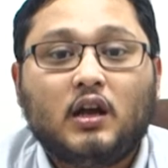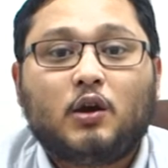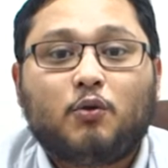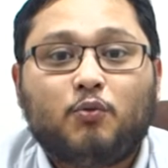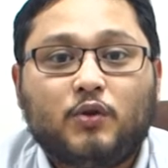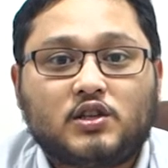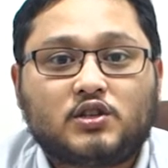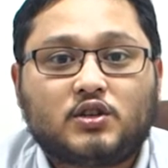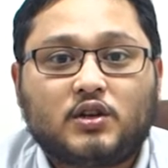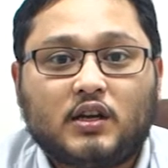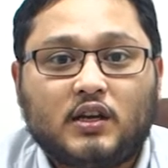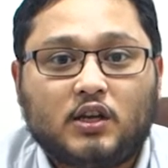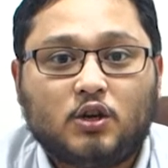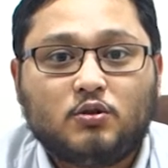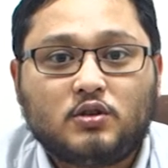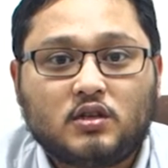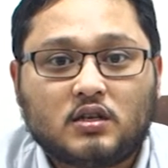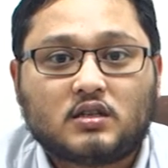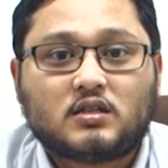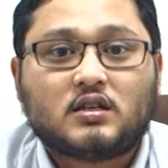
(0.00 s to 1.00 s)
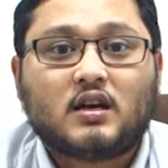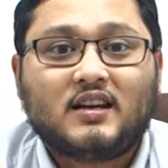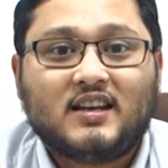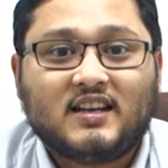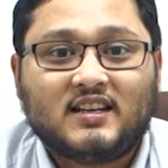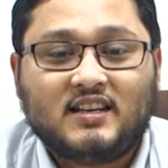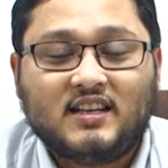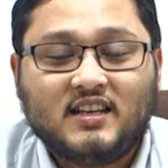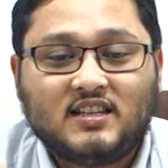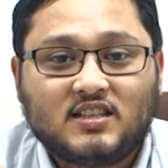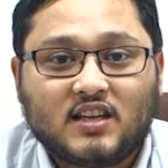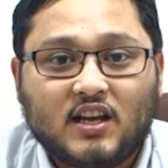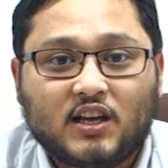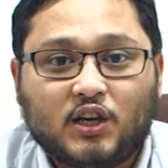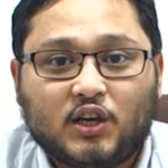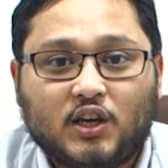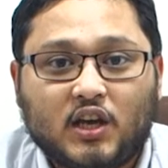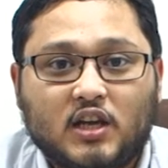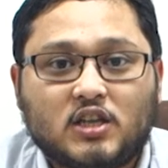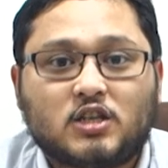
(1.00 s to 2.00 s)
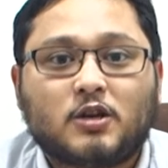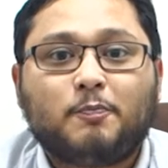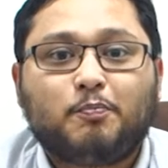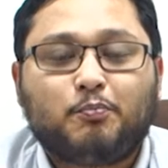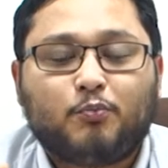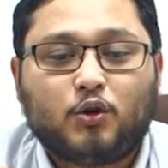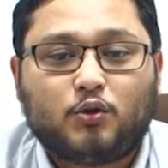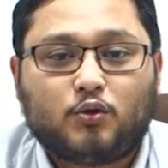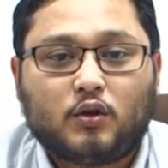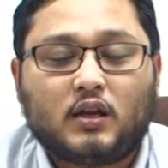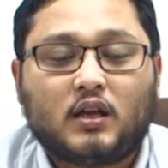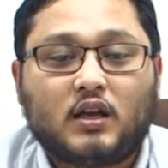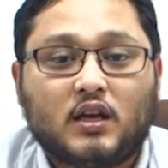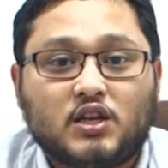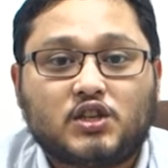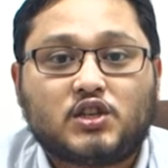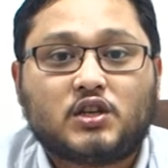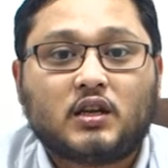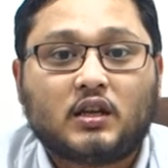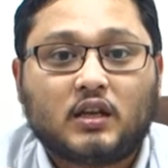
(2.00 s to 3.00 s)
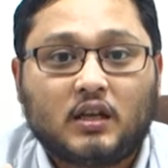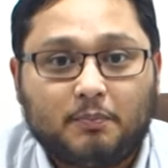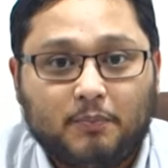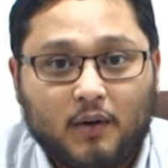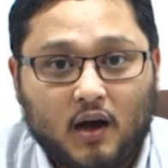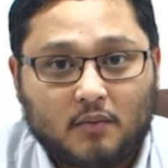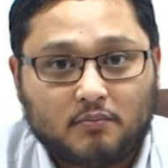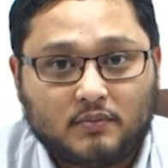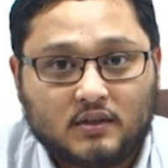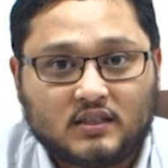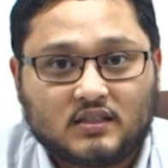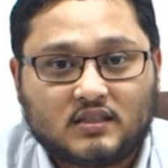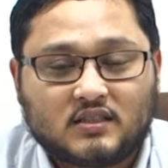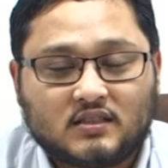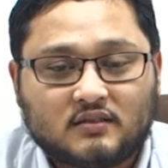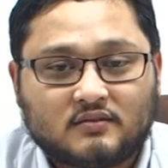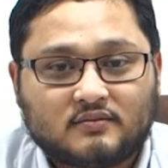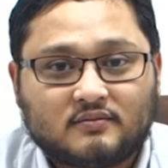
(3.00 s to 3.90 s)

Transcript: which reduces the disengage between each department.